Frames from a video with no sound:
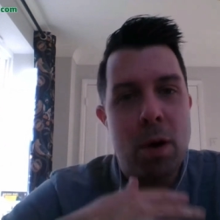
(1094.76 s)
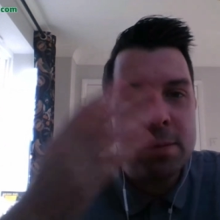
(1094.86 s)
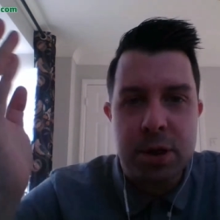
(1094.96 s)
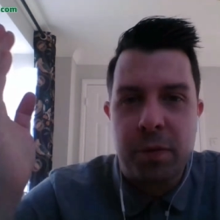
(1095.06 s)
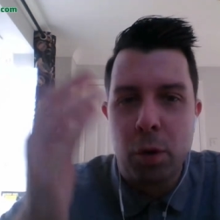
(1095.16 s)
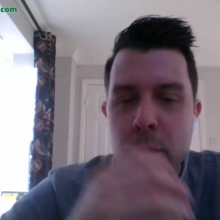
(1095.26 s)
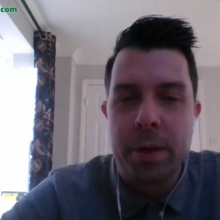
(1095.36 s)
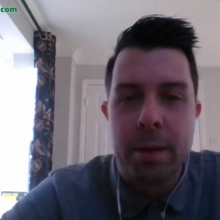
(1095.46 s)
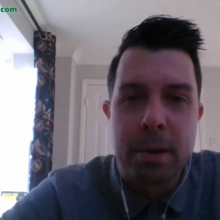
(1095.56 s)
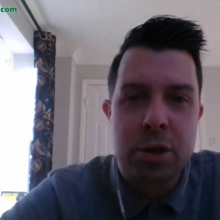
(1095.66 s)
He wipes the
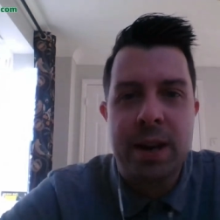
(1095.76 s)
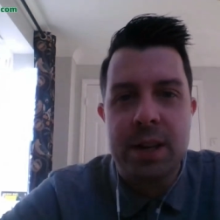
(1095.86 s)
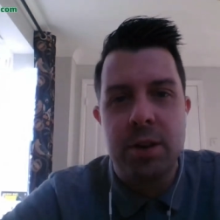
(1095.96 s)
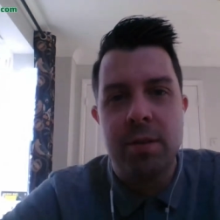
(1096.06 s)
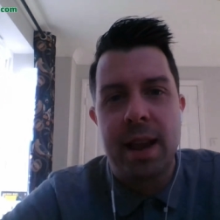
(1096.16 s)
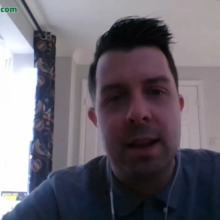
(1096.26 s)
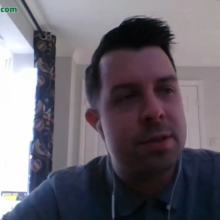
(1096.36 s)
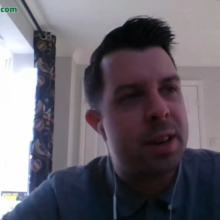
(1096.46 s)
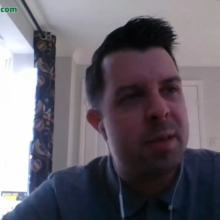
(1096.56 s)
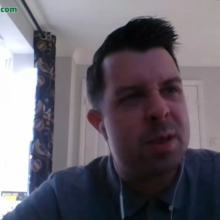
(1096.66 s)
floor with them by 22
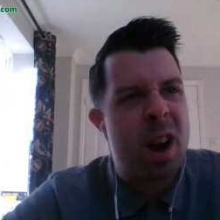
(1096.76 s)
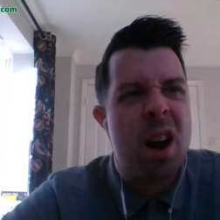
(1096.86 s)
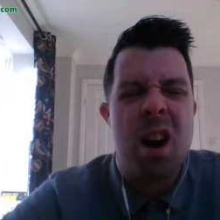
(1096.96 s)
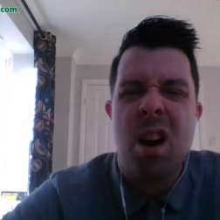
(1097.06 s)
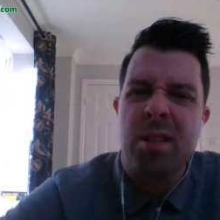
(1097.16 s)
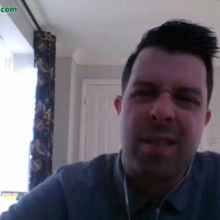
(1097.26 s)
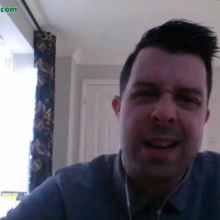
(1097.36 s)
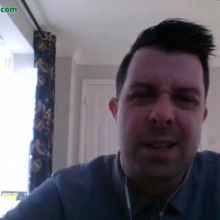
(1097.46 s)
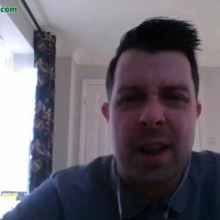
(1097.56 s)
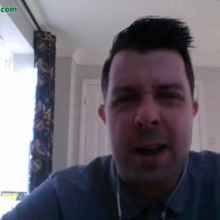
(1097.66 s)
lengths and it was, the
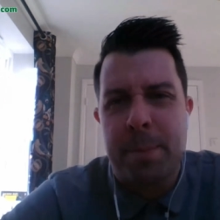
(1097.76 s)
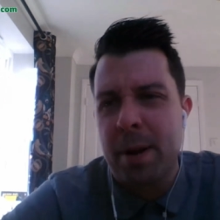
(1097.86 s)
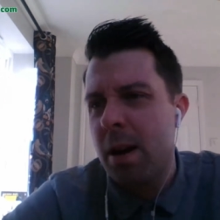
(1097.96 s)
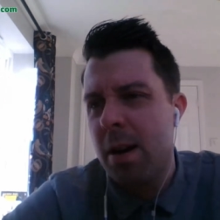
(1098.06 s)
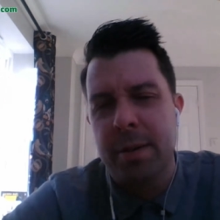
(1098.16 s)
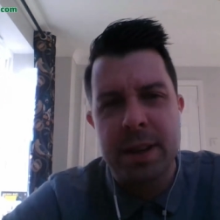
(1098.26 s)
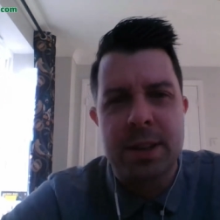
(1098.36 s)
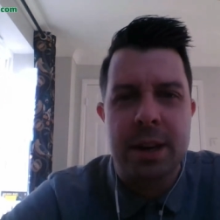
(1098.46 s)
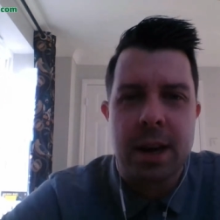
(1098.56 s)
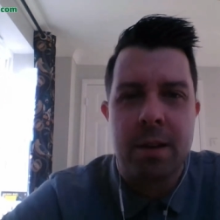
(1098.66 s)
race fell apart and
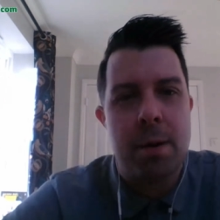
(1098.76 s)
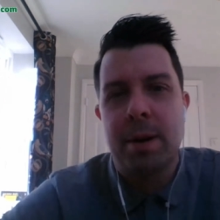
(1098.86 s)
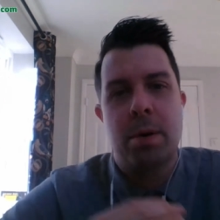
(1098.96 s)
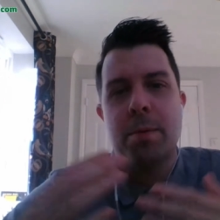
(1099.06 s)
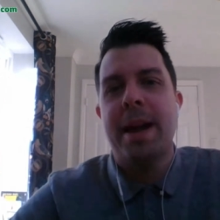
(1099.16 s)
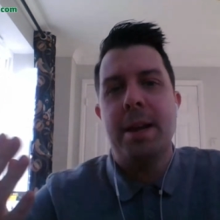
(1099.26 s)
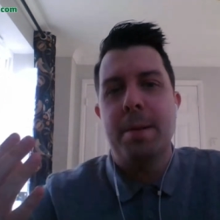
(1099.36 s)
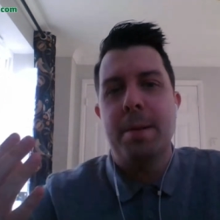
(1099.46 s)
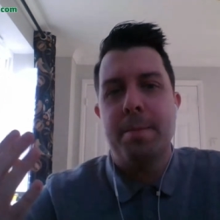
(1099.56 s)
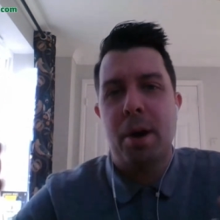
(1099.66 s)
this didn't go right. I'm like, well,
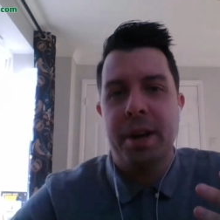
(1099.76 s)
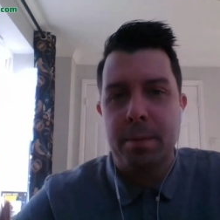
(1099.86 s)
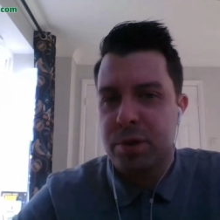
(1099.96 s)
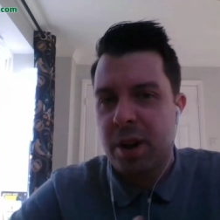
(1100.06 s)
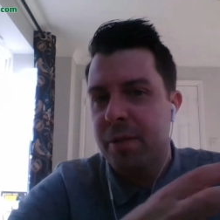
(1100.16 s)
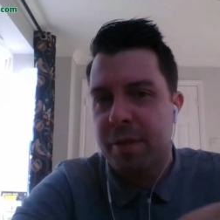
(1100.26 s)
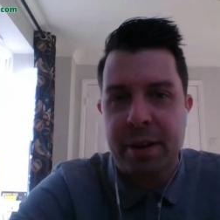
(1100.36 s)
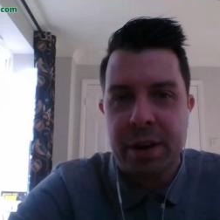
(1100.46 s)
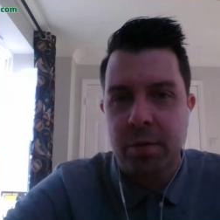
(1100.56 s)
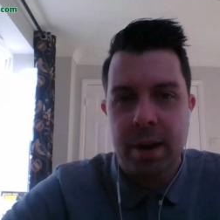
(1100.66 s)
make your mind up. It was either a
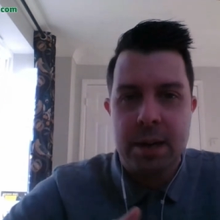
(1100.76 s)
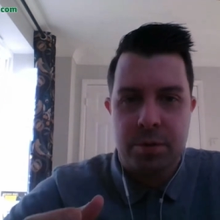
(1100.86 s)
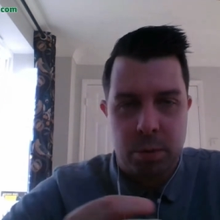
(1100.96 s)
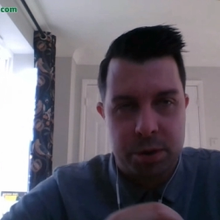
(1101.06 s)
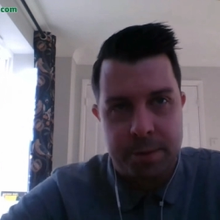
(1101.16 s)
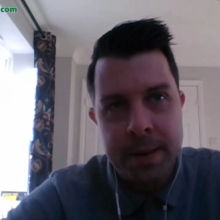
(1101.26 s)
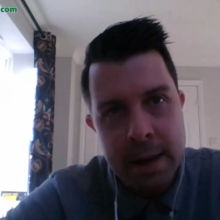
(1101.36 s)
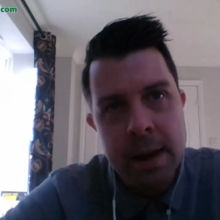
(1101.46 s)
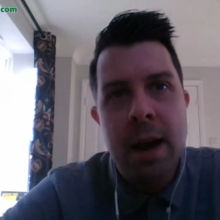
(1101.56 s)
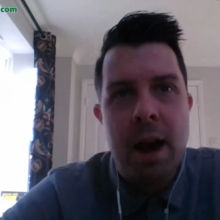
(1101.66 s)
very good race or it wasn't.
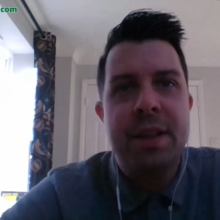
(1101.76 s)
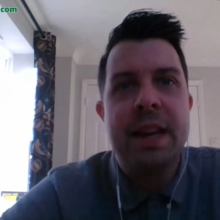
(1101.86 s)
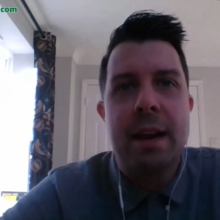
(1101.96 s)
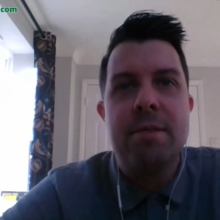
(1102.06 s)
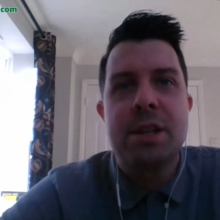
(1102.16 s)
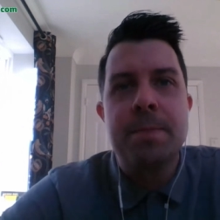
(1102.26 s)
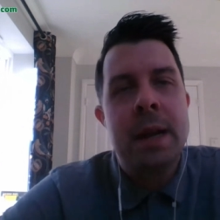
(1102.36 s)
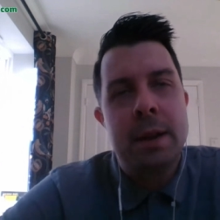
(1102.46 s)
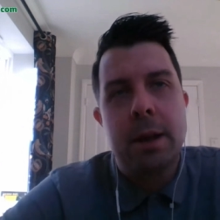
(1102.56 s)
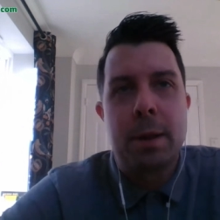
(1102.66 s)
I think there is...
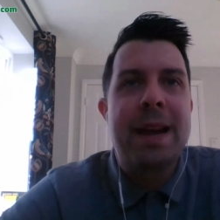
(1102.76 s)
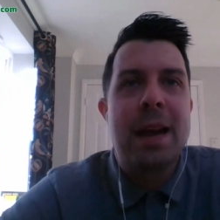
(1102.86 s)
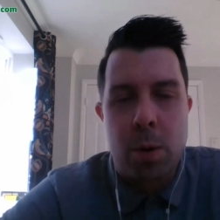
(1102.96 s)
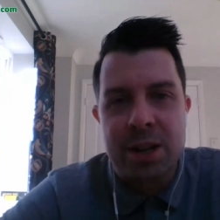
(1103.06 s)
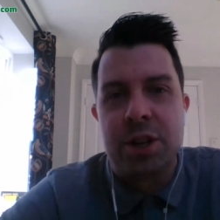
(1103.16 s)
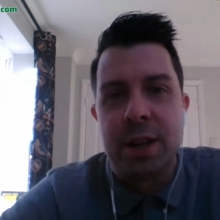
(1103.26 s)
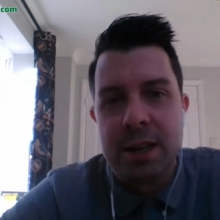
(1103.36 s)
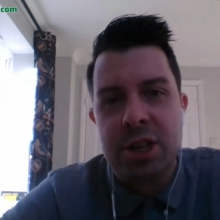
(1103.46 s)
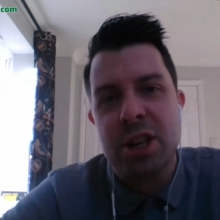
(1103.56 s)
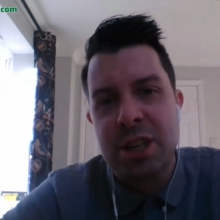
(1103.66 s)
The bigger question
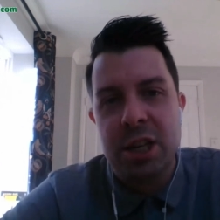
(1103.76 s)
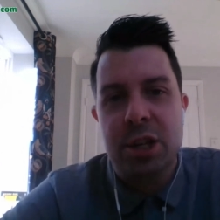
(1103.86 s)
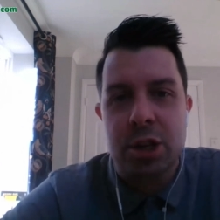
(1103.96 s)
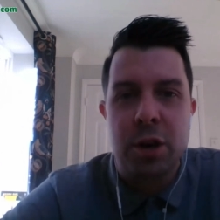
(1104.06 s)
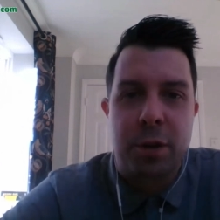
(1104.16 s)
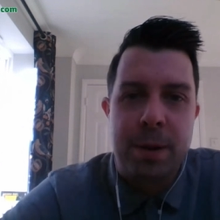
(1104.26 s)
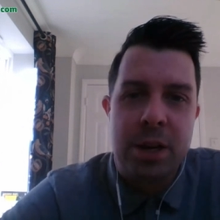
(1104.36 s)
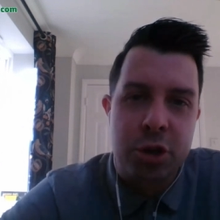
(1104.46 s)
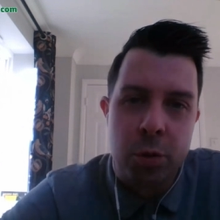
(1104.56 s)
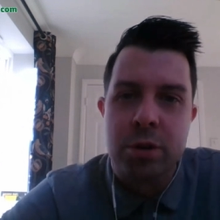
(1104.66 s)
is, does he deserve to
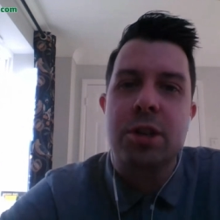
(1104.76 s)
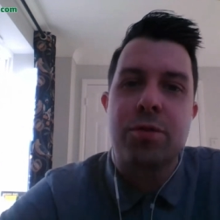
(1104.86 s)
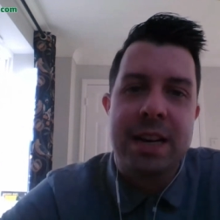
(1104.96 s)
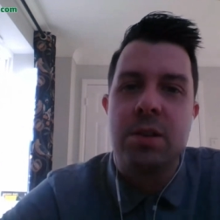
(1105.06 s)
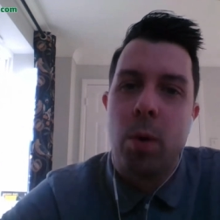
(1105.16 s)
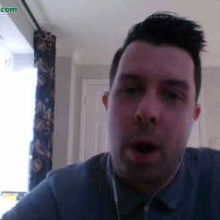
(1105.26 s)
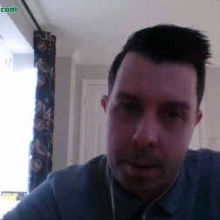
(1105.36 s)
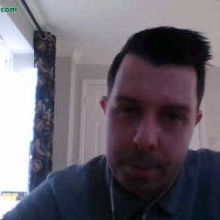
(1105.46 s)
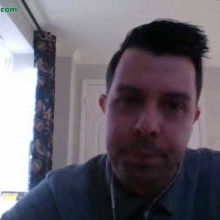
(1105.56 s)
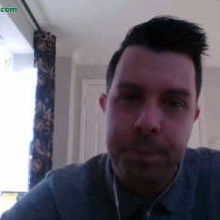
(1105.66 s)
be as short as
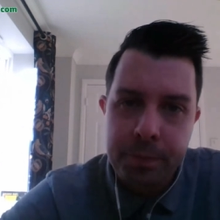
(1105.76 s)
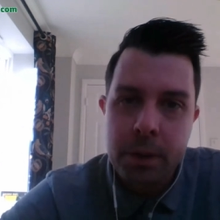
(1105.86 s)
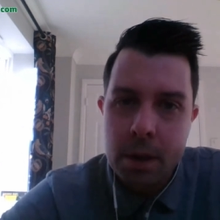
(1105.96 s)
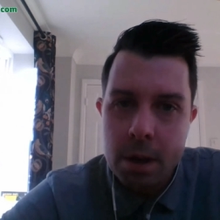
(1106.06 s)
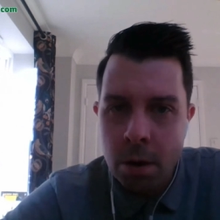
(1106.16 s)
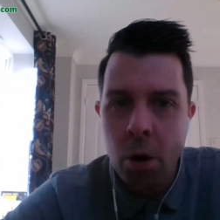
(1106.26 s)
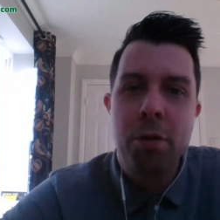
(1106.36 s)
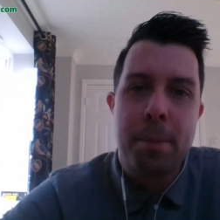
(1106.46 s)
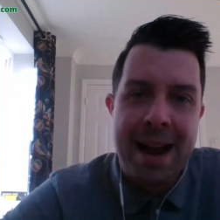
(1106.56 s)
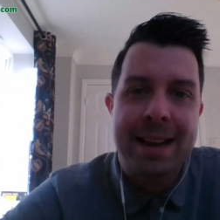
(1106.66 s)
3-1
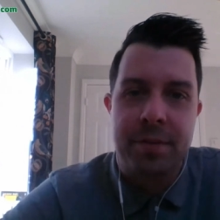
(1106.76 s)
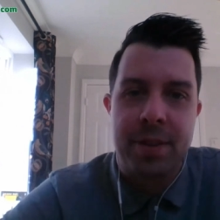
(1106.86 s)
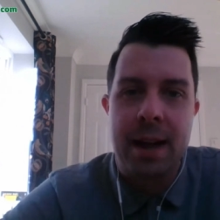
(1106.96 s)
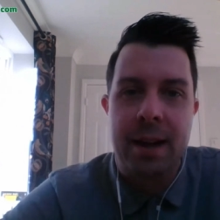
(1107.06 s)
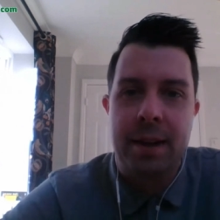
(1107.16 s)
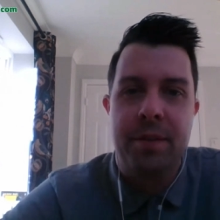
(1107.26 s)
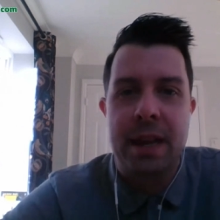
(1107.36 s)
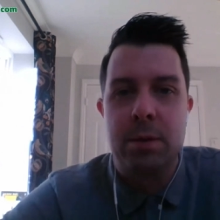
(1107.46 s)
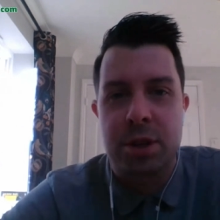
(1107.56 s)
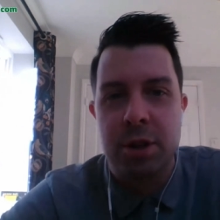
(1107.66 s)
on the back of that, given
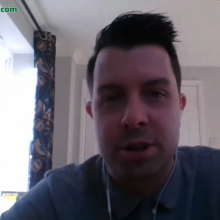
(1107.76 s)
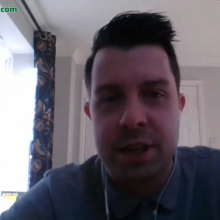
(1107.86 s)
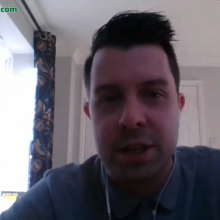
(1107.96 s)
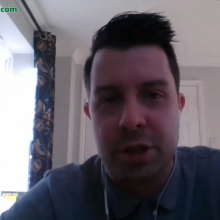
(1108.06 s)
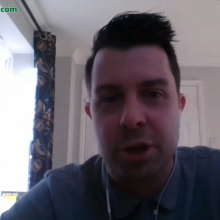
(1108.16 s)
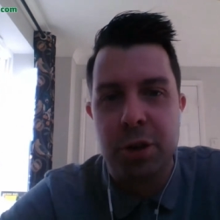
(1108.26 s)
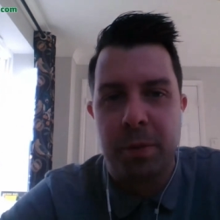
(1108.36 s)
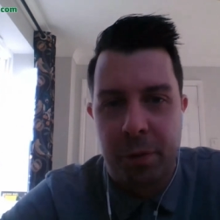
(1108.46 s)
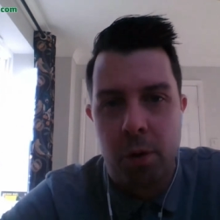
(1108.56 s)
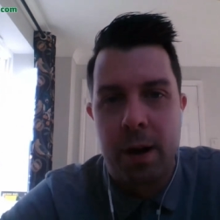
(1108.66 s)
that he was 13-2
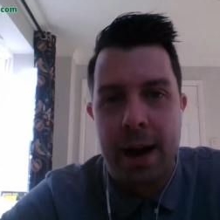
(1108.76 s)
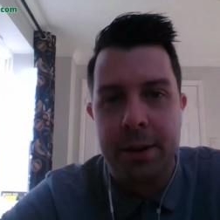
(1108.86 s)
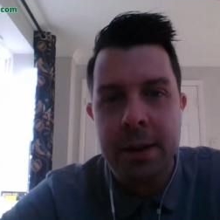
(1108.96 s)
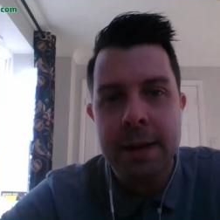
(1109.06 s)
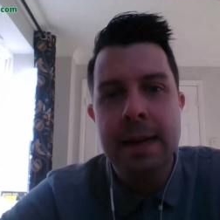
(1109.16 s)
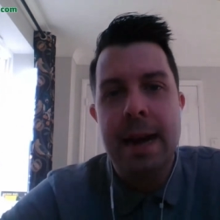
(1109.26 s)
beforehand?